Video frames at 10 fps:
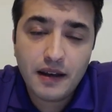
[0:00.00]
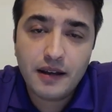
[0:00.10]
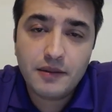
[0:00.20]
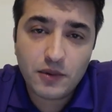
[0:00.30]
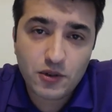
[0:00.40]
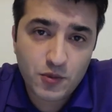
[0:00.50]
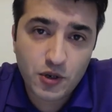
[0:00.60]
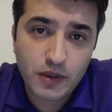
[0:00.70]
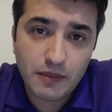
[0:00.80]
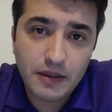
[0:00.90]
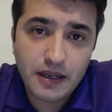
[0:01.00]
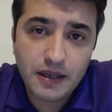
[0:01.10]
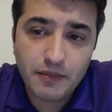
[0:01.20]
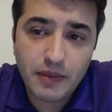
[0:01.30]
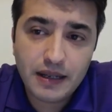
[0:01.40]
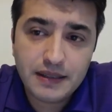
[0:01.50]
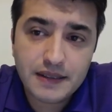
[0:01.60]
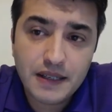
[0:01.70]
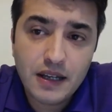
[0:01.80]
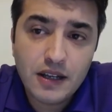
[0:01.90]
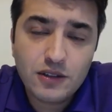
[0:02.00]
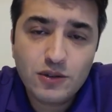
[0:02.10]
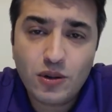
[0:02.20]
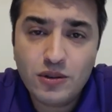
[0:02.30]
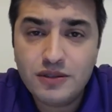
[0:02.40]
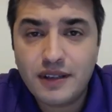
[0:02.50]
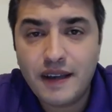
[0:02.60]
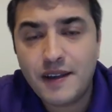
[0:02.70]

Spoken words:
Most probably, but don't